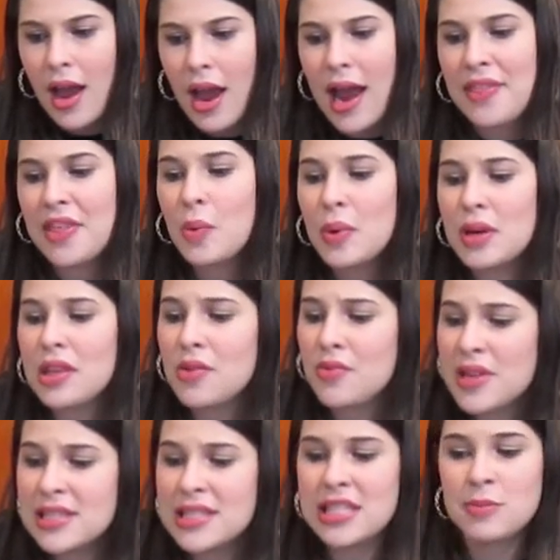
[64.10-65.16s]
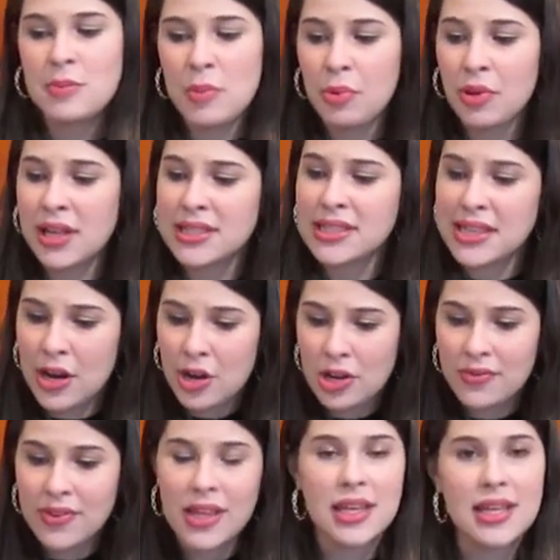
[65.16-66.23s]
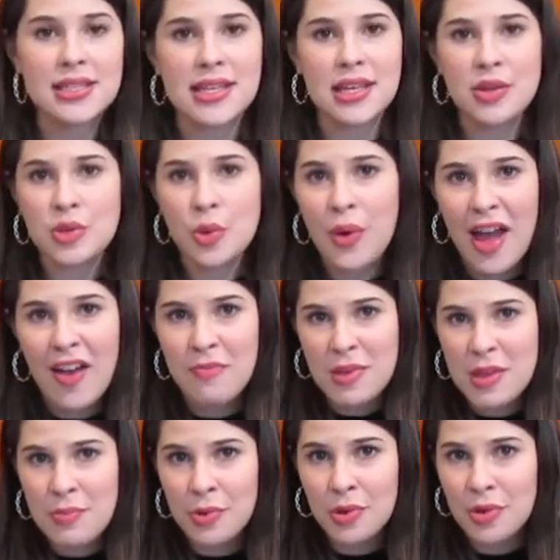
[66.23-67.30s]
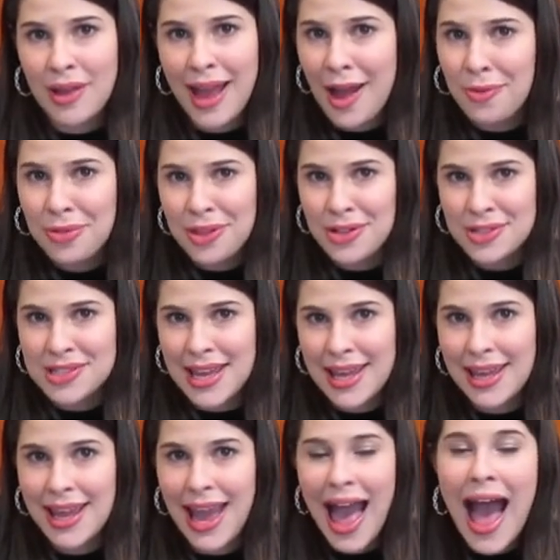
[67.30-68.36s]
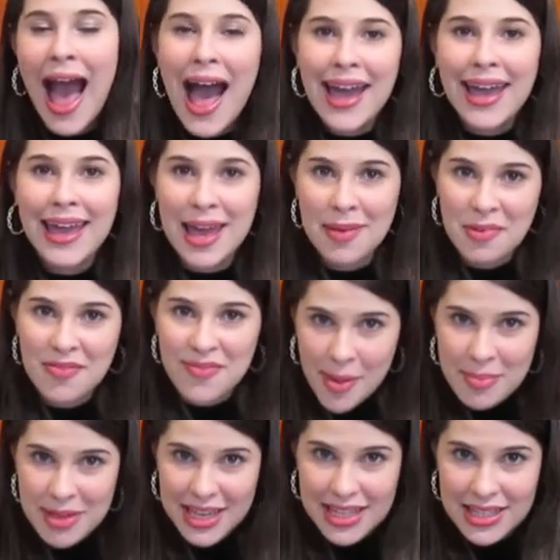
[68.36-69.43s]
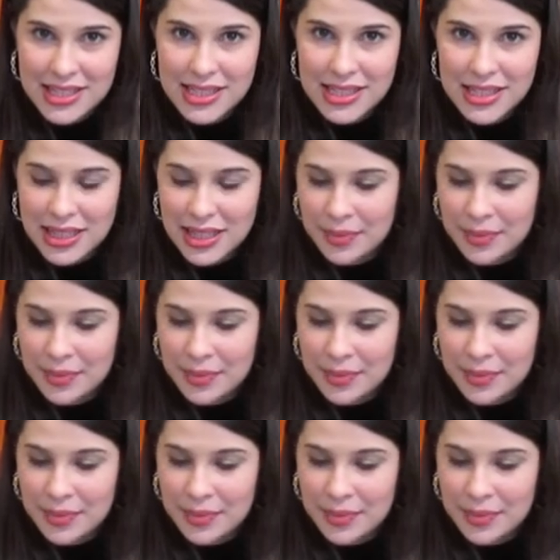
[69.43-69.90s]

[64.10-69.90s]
I think one of the reasons people get scared of it is that you don't have people out there saying, I am a feminist.